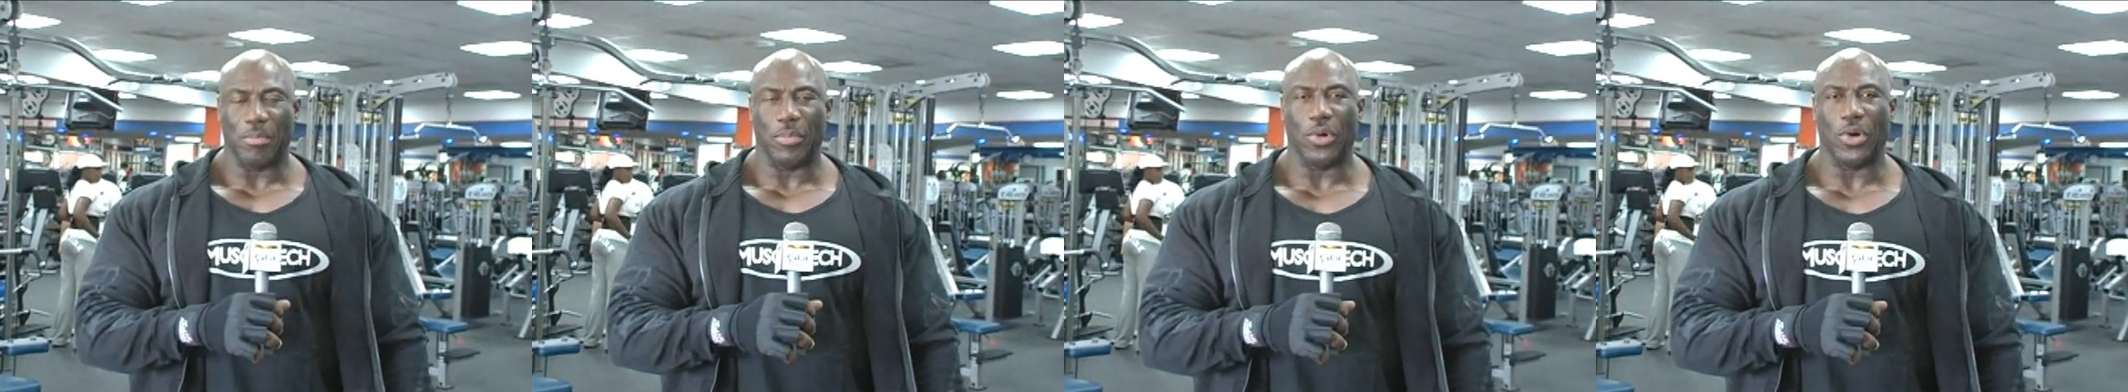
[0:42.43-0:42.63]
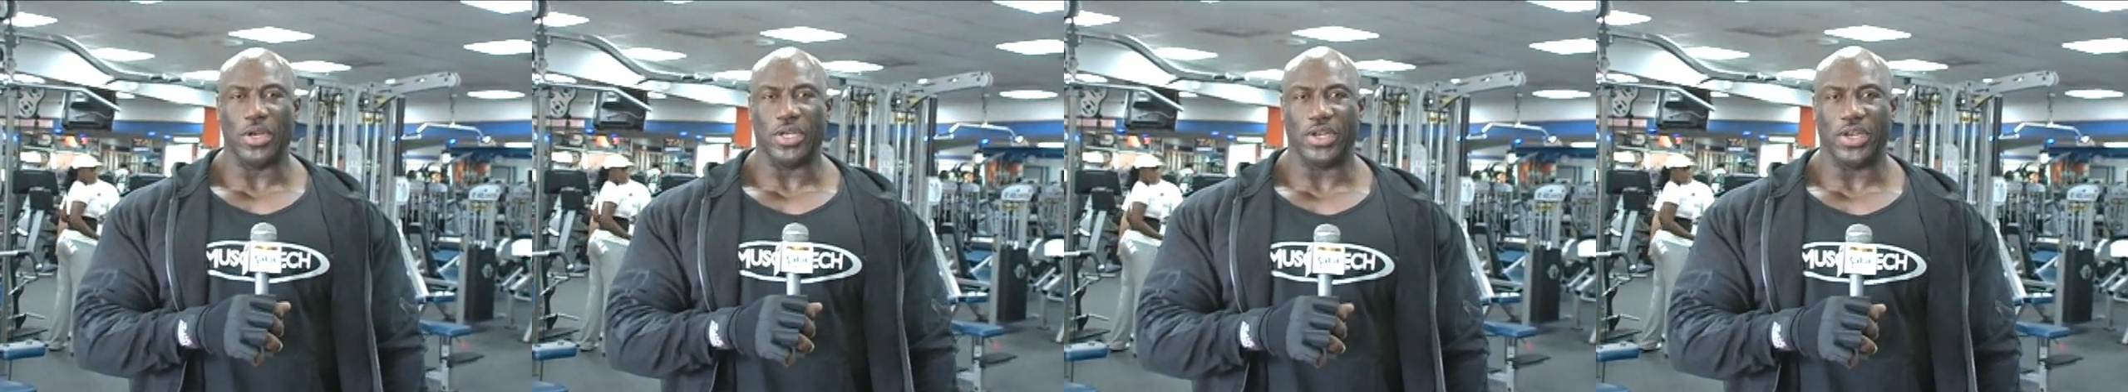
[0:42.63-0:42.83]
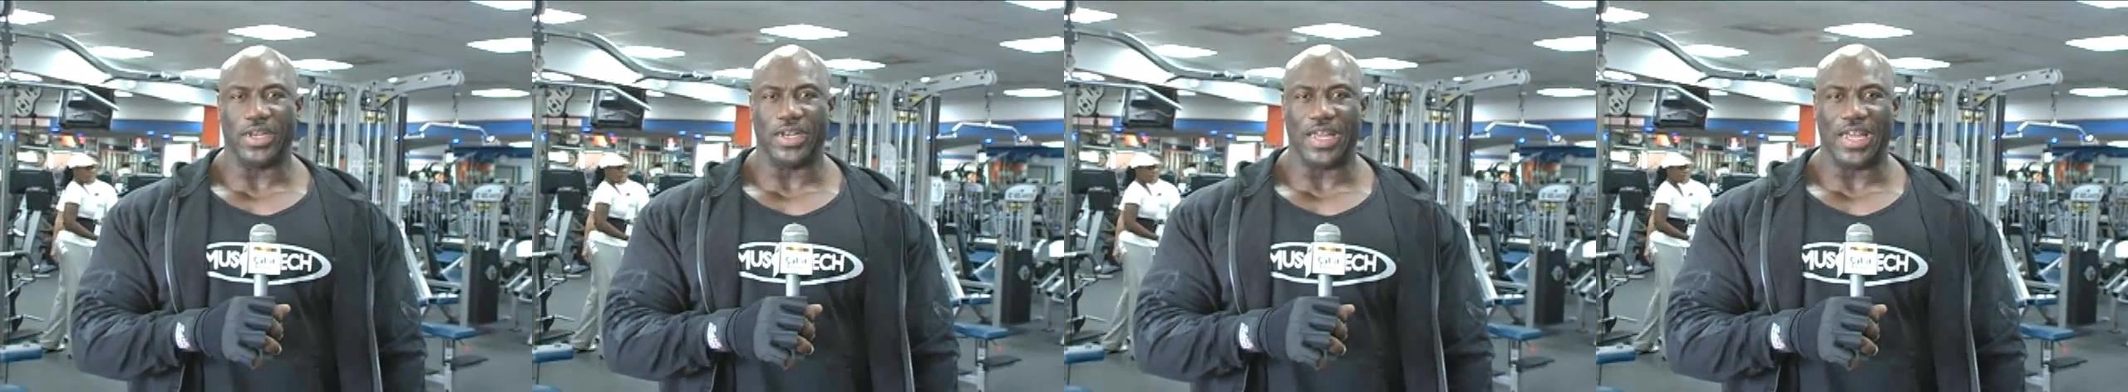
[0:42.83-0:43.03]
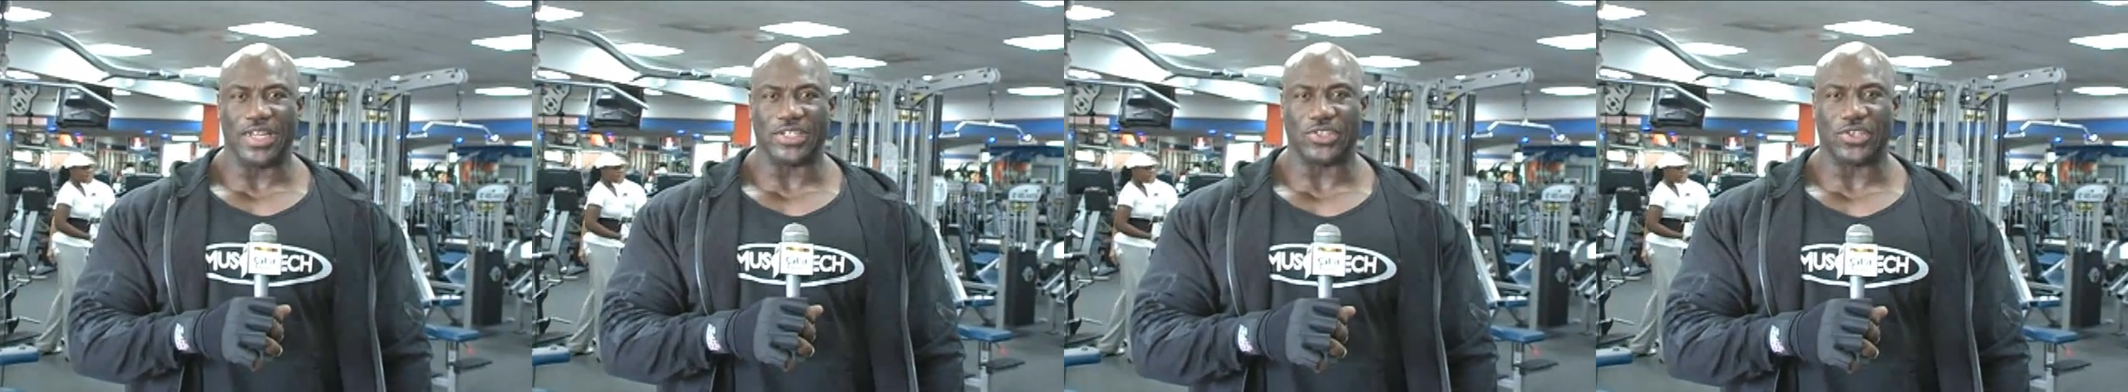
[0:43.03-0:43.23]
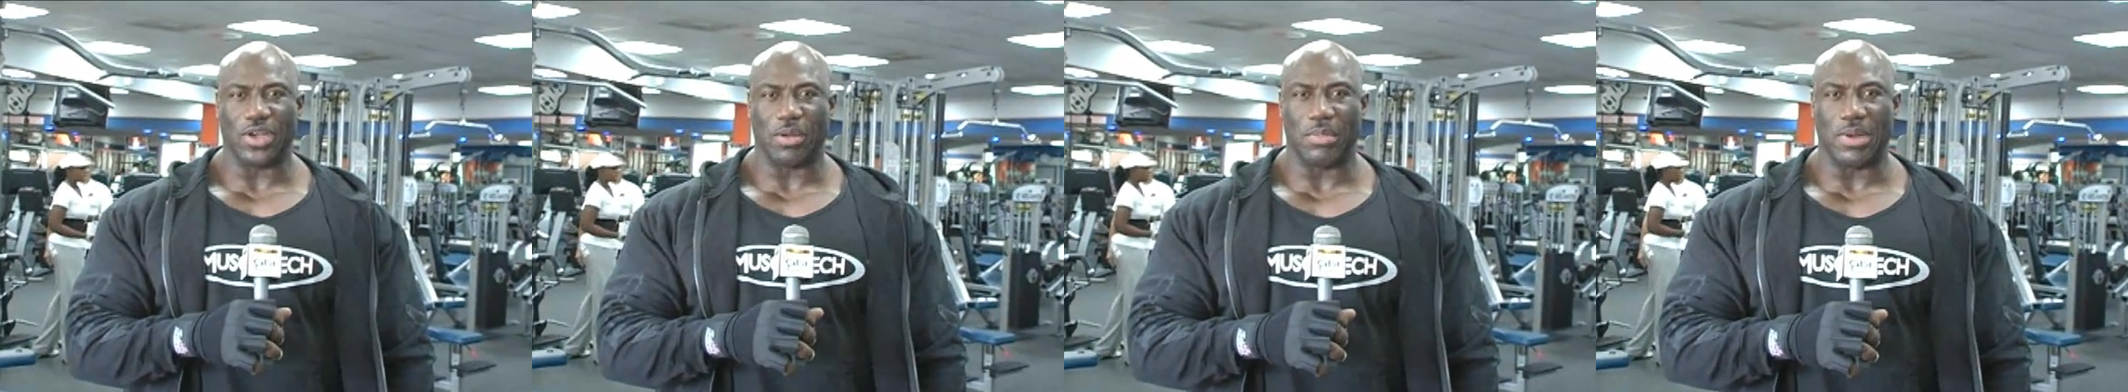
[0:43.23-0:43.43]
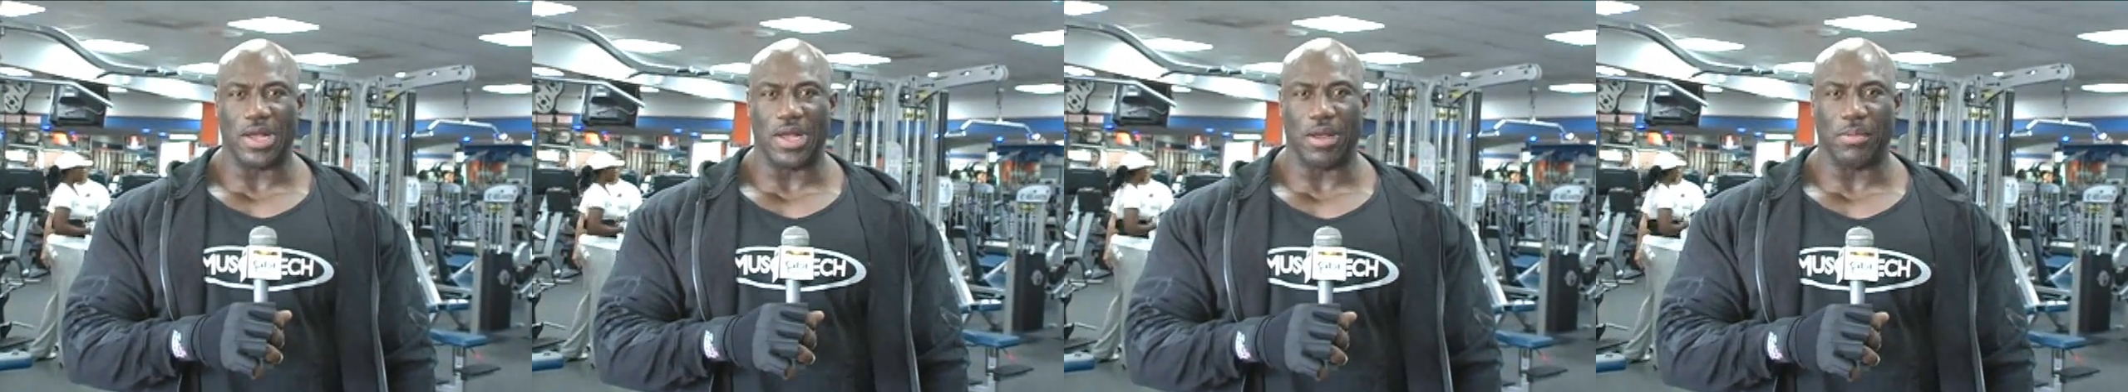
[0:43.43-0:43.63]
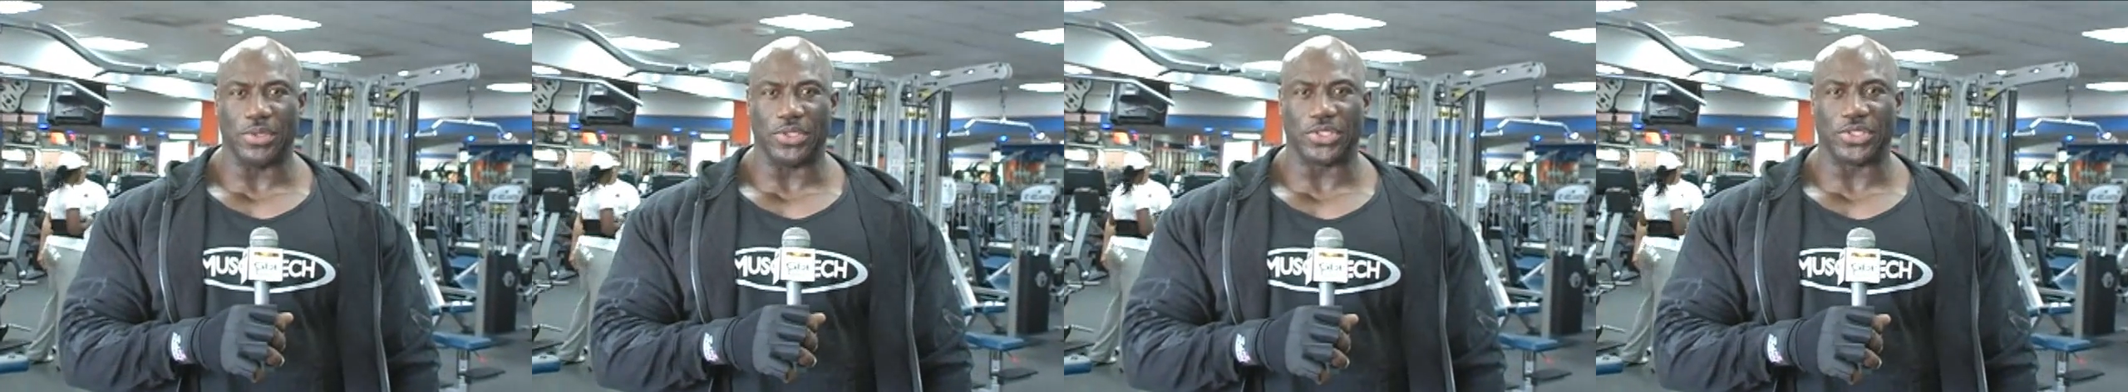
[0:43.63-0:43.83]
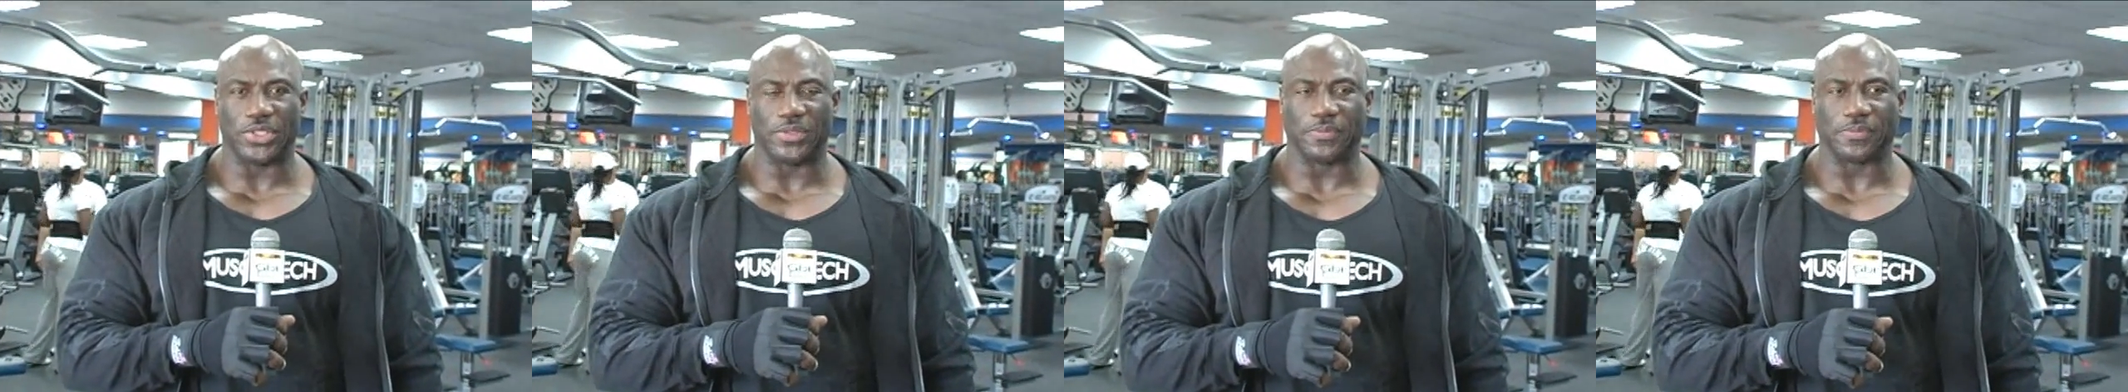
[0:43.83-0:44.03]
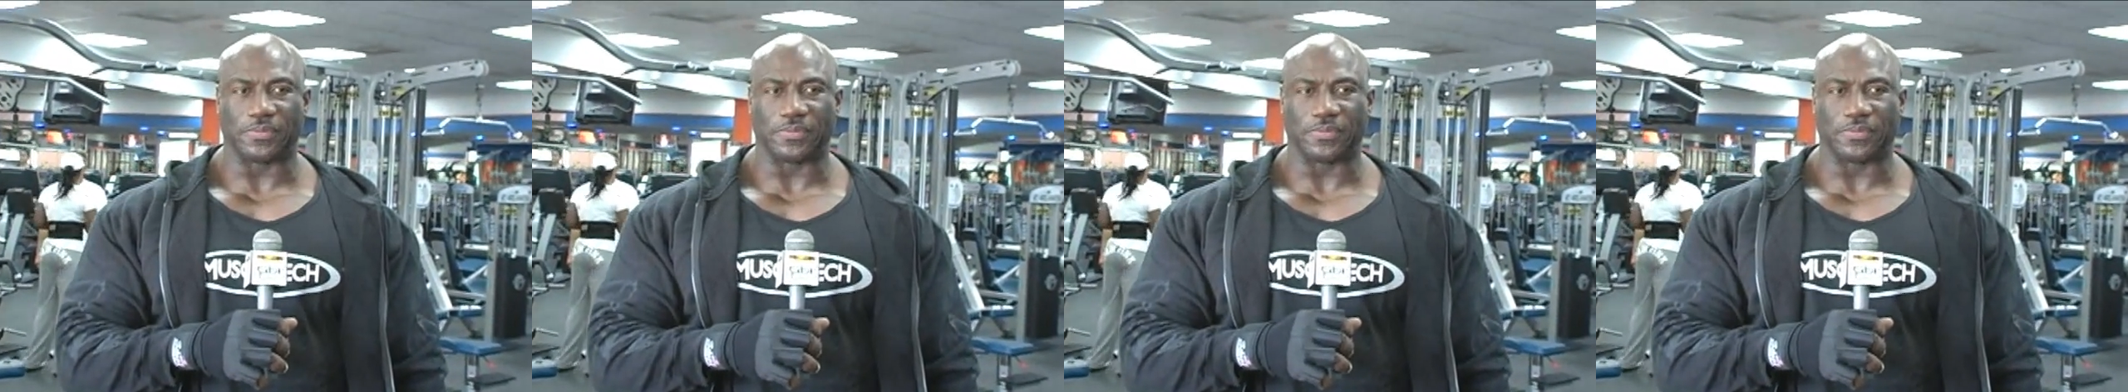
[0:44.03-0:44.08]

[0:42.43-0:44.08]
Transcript: born here in Nassau, Bahamas.